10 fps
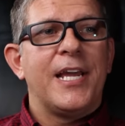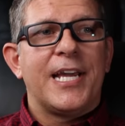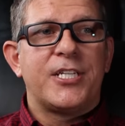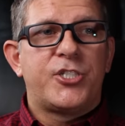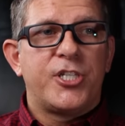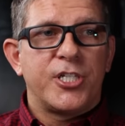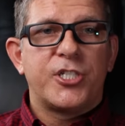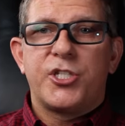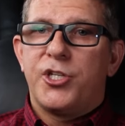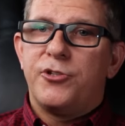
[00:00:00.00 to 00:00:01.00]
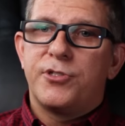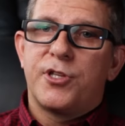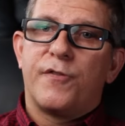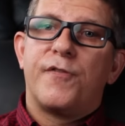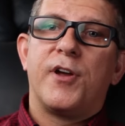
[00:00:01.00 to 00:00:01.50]
and just use
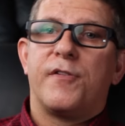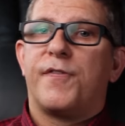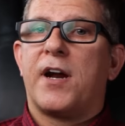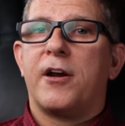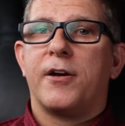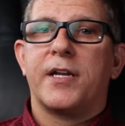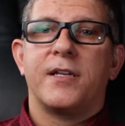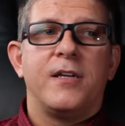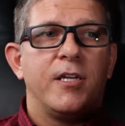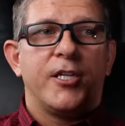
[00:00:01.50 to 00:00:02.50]
the front firing,